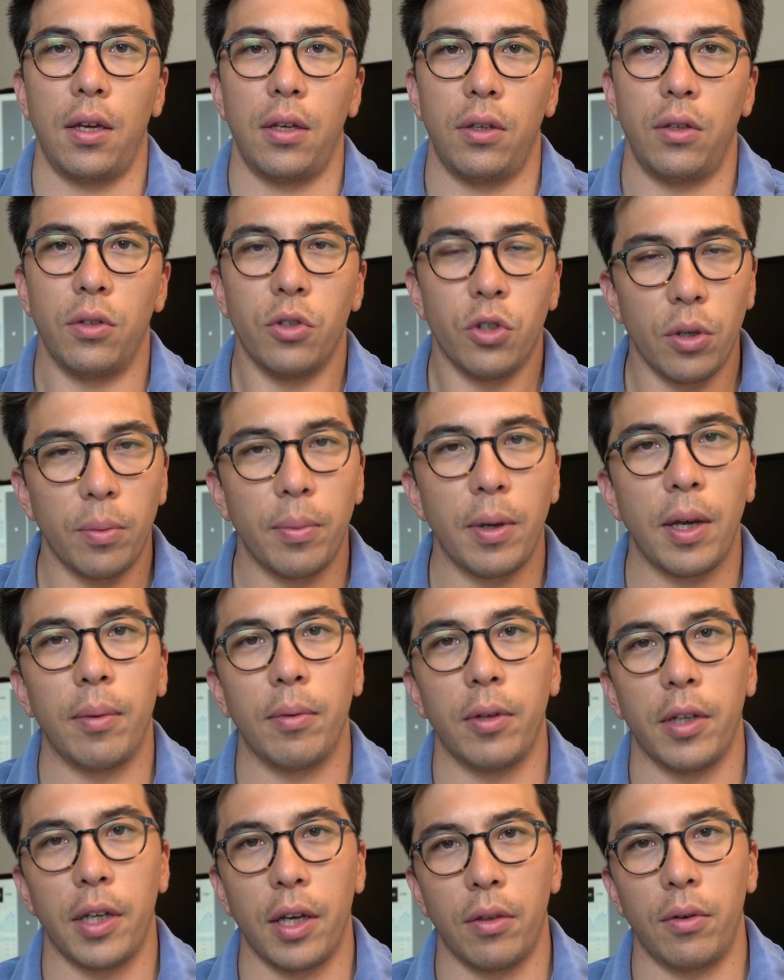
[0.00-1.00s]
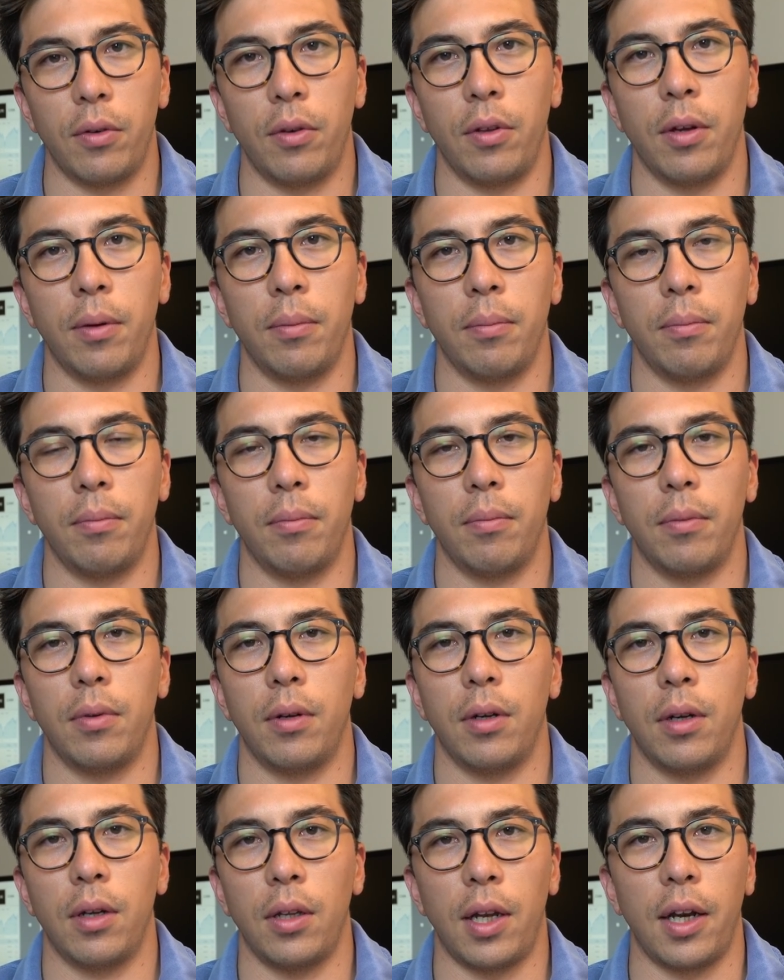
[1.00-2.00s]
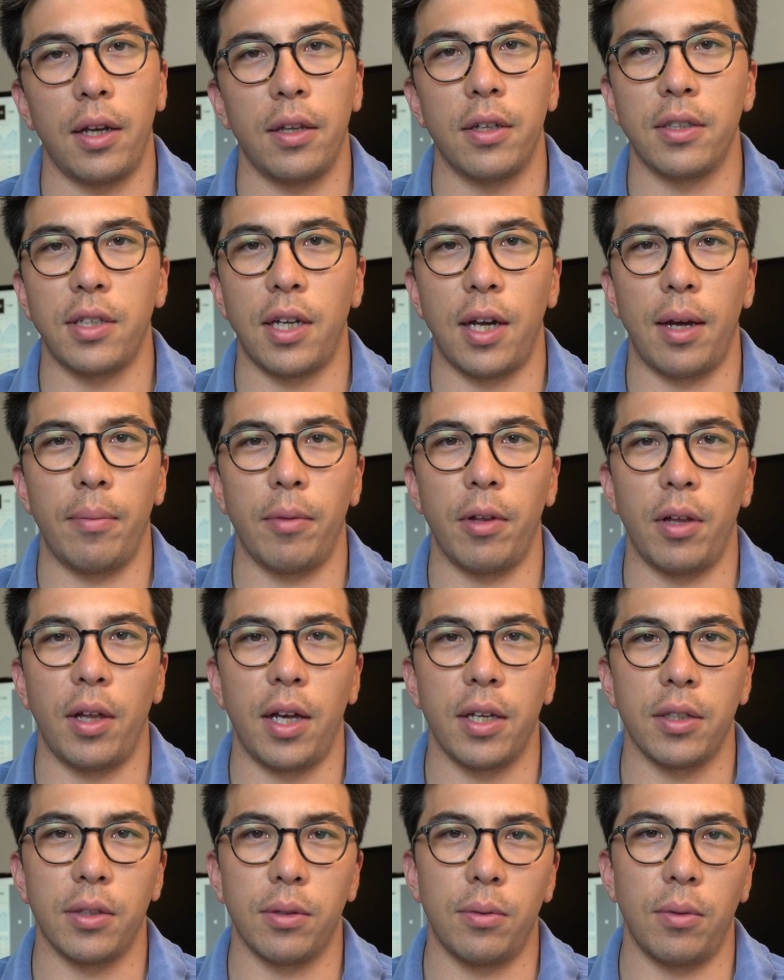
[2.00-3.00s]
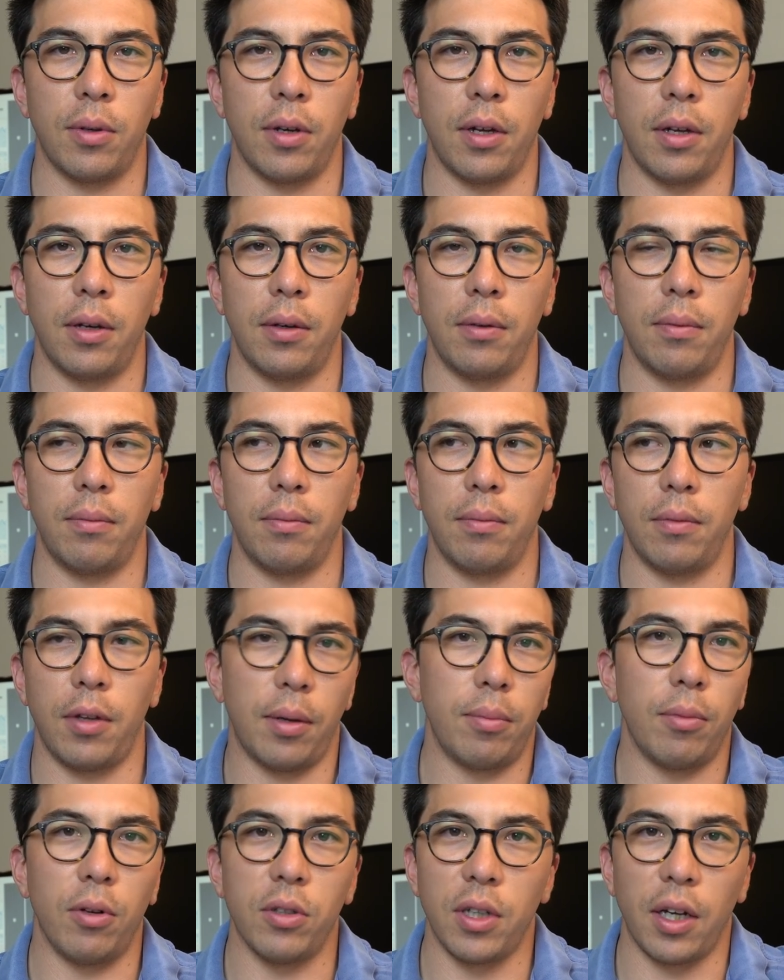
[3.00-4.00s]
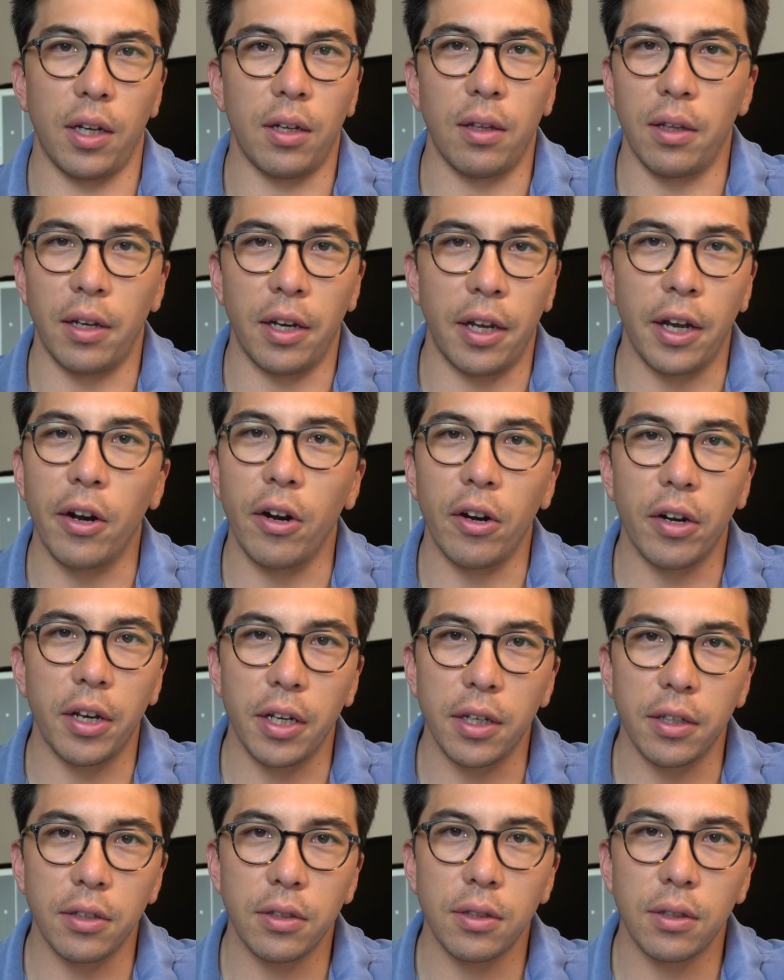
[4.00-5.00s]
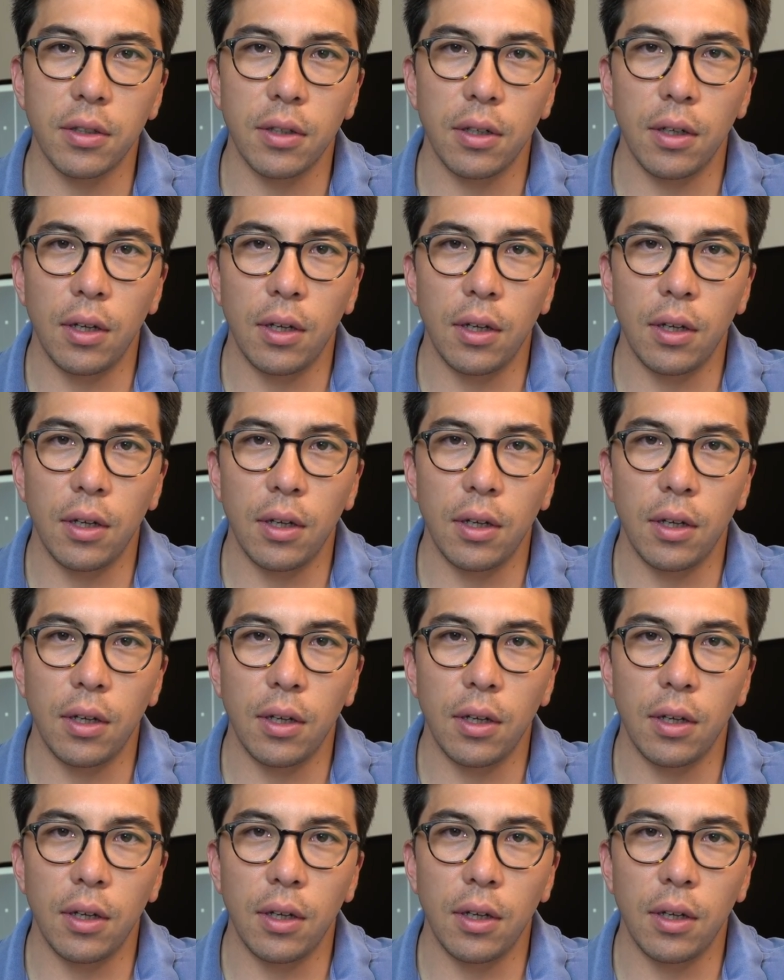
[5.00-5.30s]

you should be able to get through them. A lot of the time, they'll ask what like multicollinearity is,